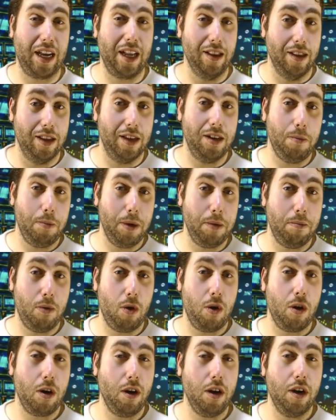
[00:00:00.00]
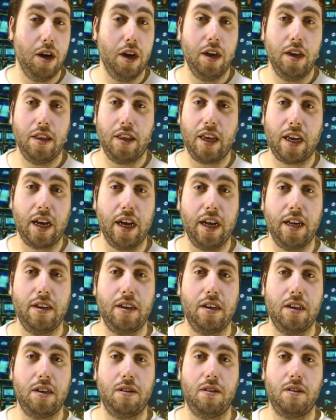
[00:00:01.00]
little bit more. They kind
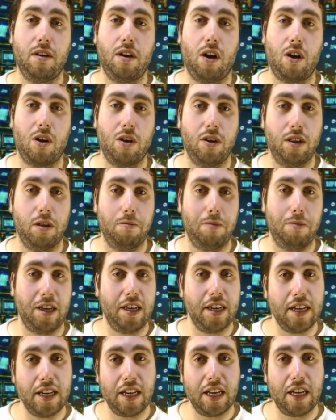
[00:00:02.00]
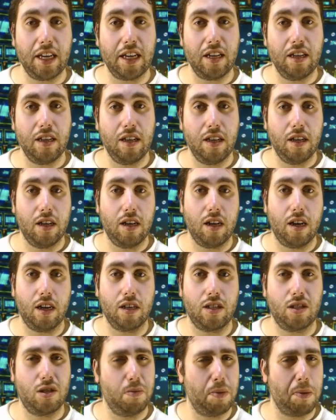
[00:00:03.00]
of are in the beginning. Uh,
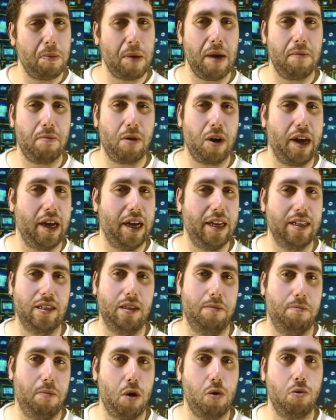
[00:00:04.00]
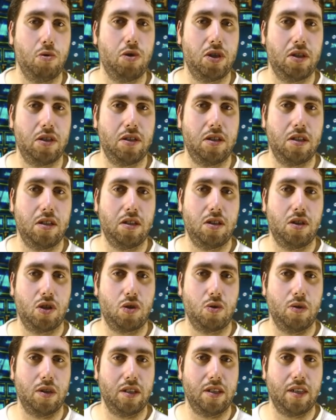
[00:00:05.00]
Superman probably has the most
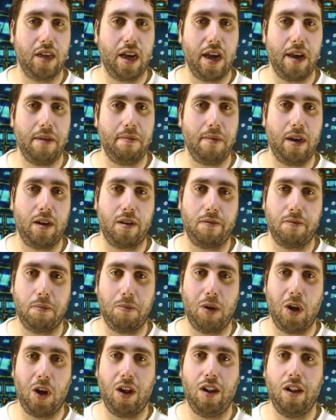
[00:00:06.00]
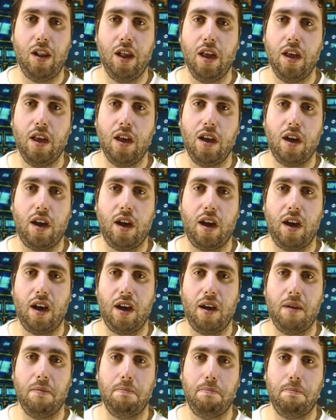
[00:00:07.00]
screen time out of them all.
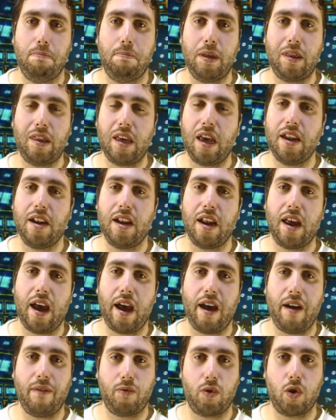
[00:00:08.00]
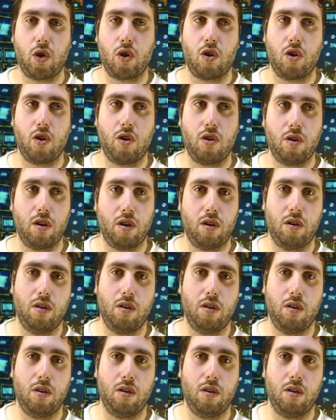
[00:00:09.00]
Uh, but then after